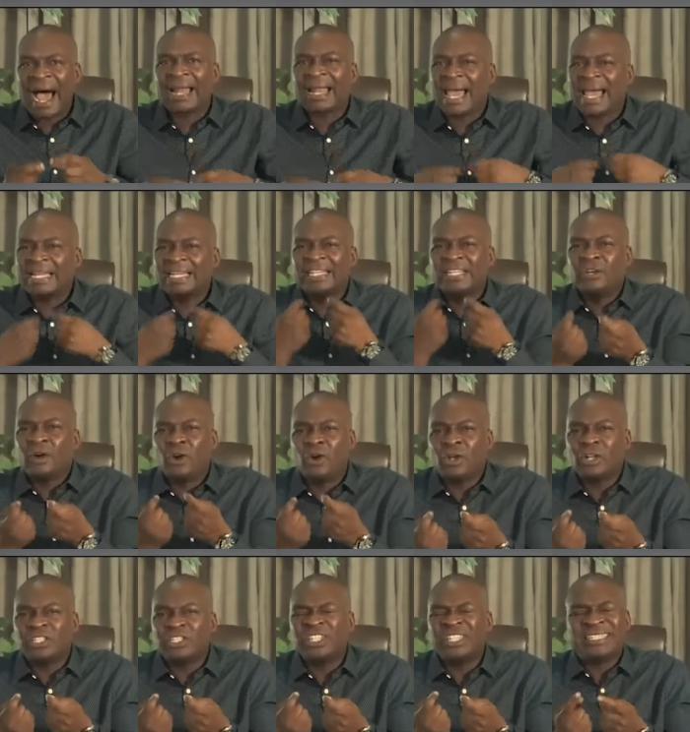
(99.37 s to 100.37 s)
an
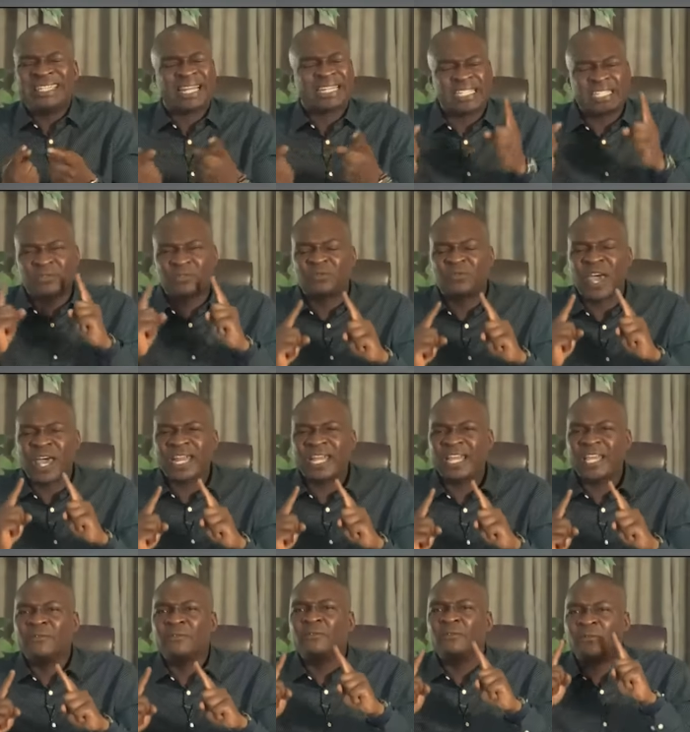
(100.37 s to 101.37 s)
ideology that is
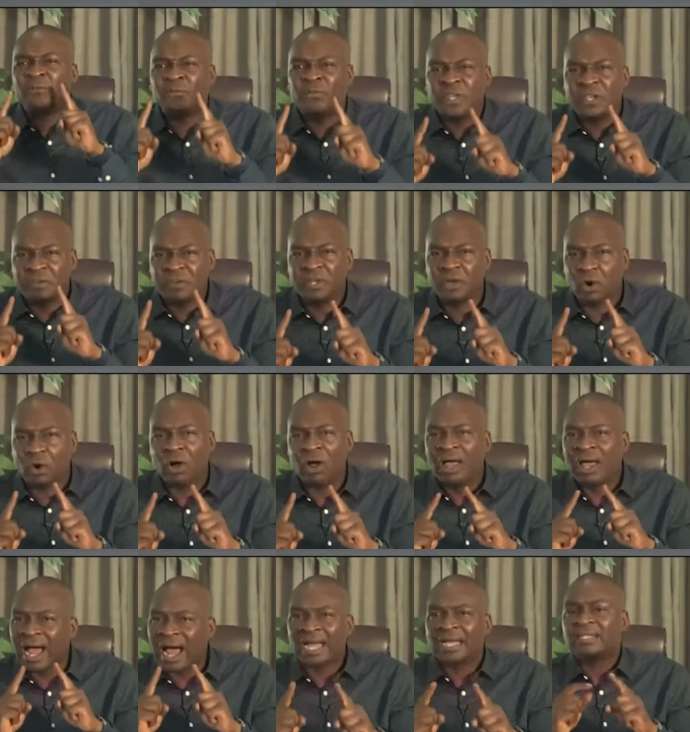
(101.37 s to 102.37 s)
very inferior
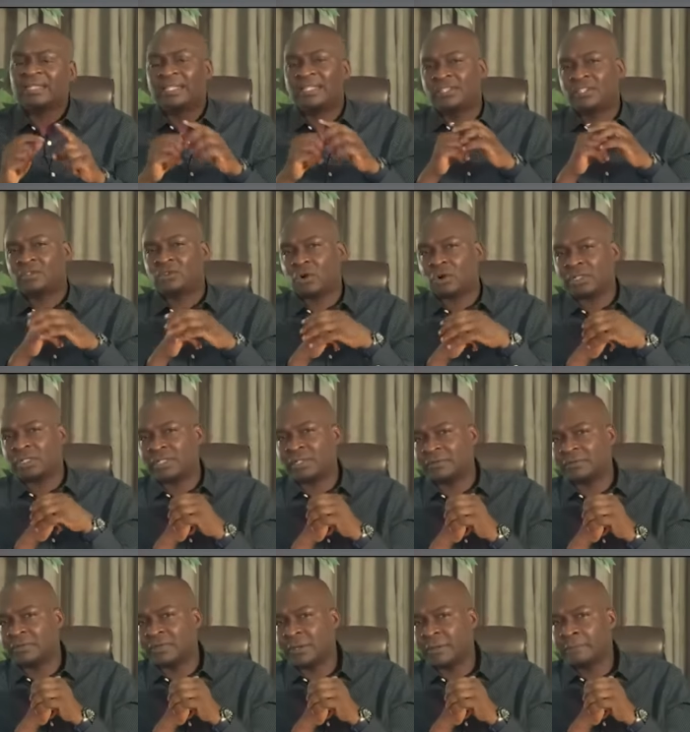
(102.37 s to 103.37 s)
and
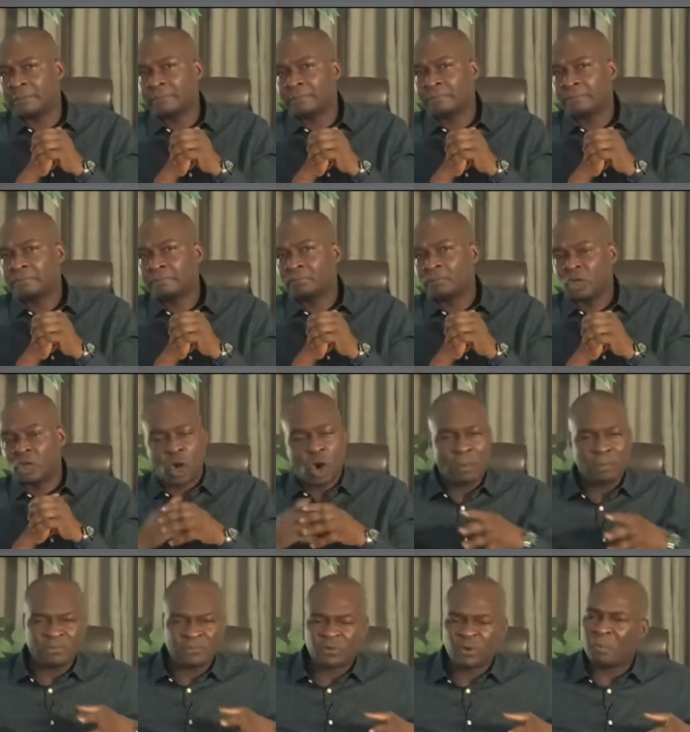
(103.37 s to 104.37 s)
destructive.
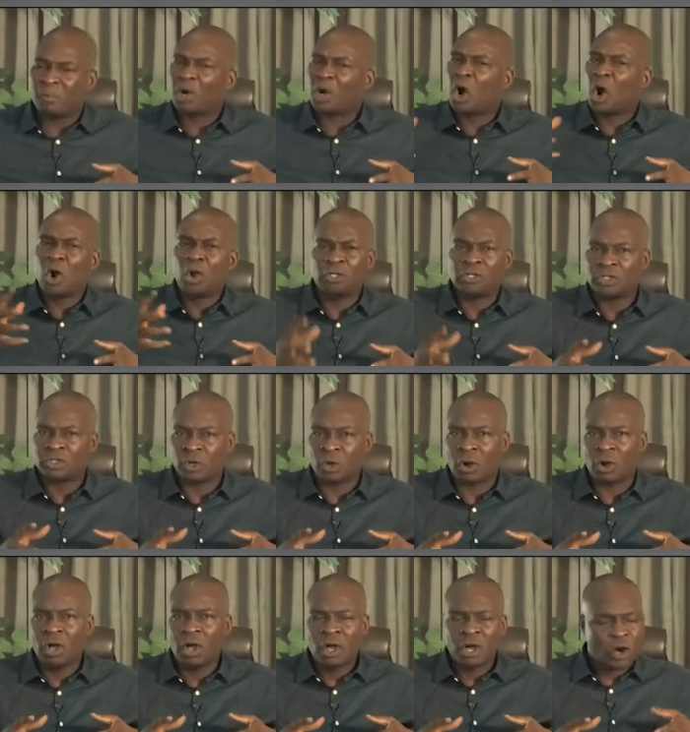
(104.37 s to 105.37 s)
Comes from
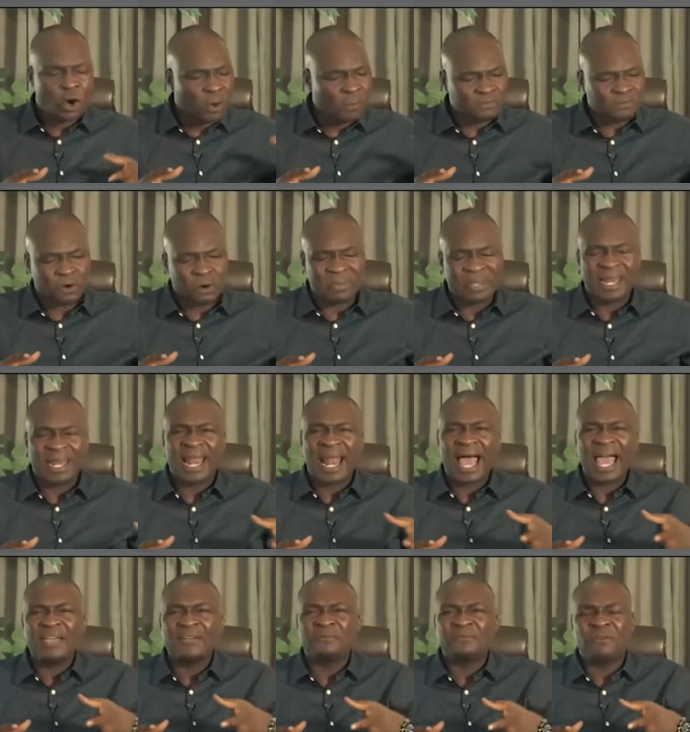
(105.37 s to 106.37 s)
culture, comes from a
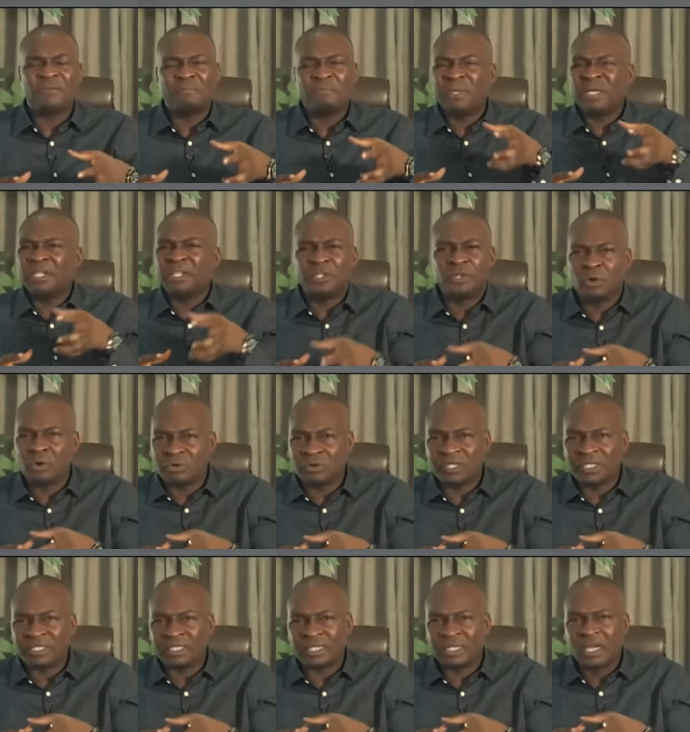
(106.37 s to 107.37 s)
life of
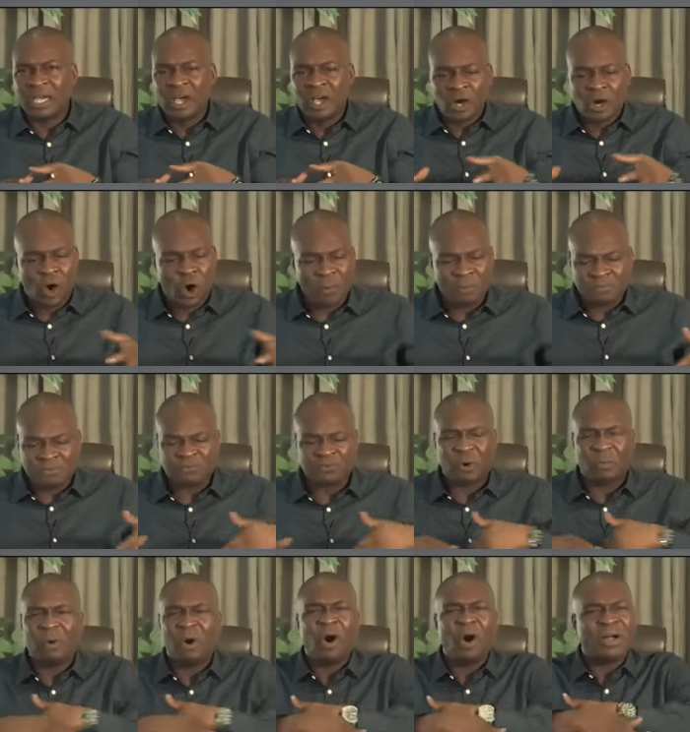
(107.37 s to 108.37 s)
mediocrity, comes
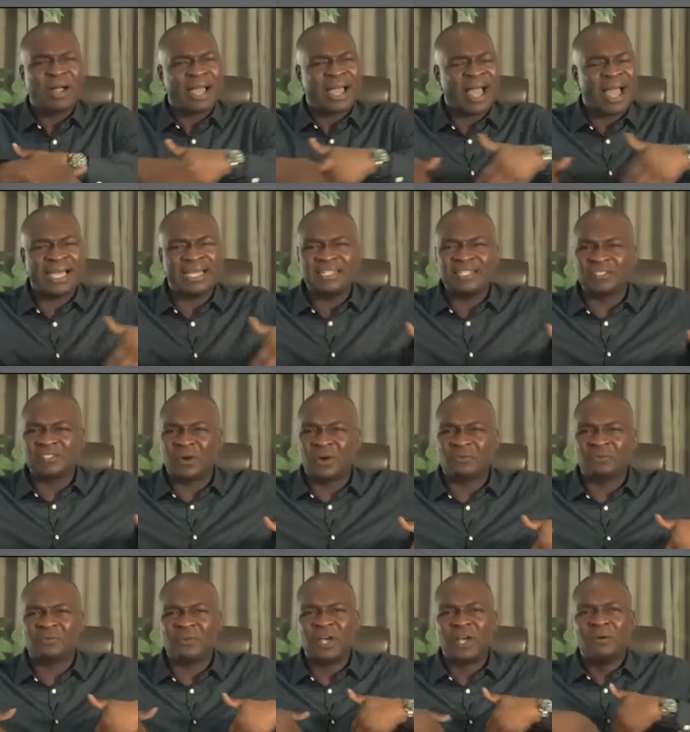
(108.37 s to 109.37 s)
from all kinds
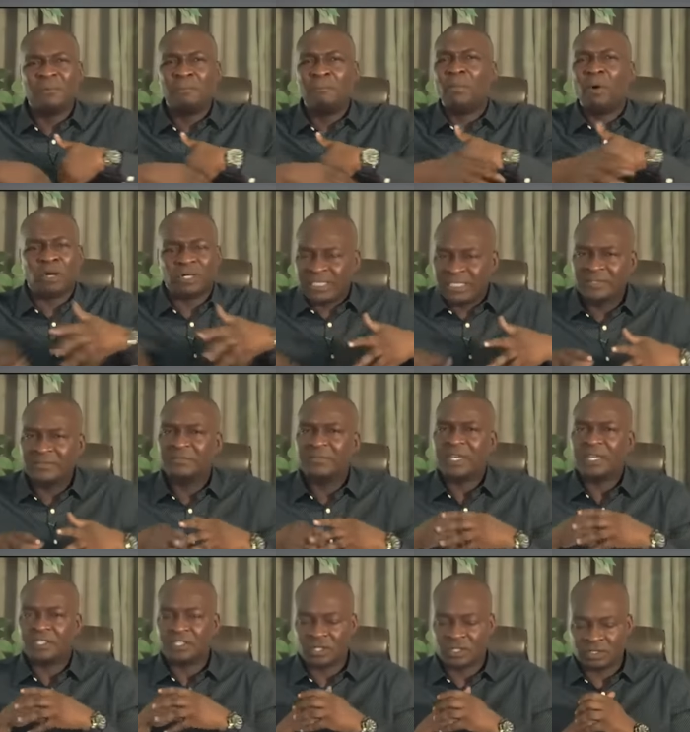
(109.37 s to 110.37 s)
of
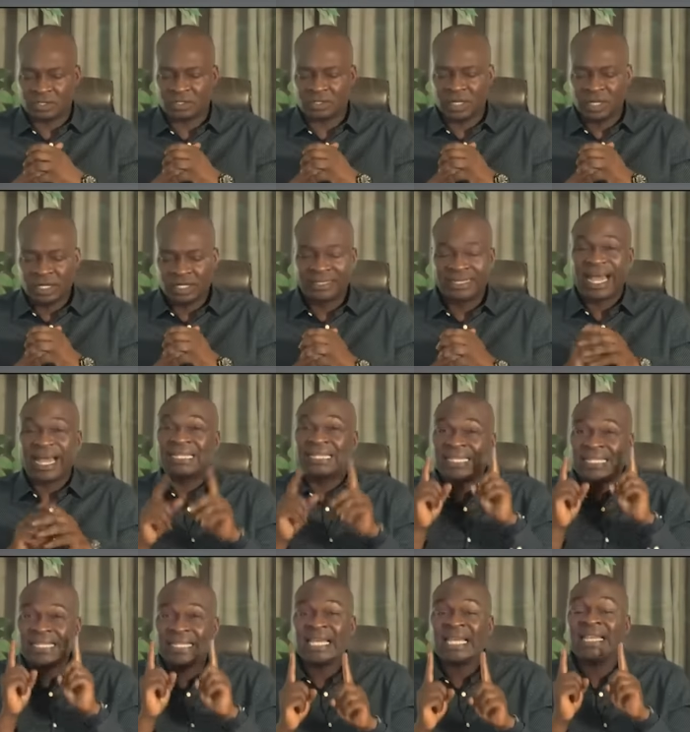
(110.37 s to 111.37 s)
motivations. That
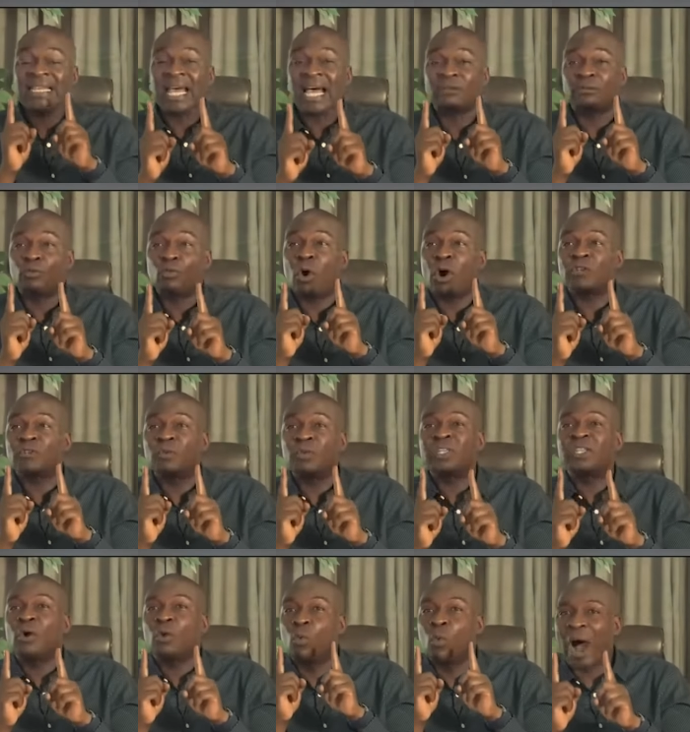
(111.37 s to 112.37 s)
he that walks
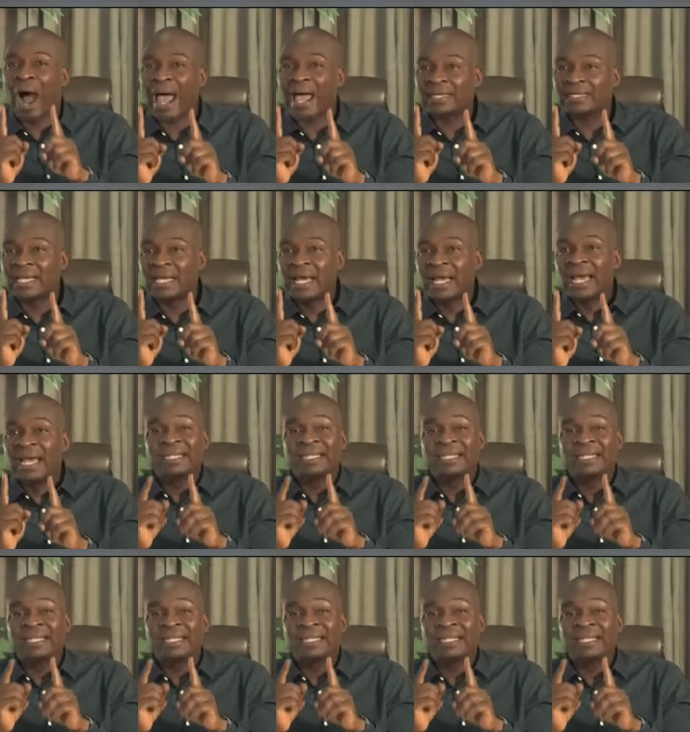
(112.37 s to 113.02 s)
with the wise,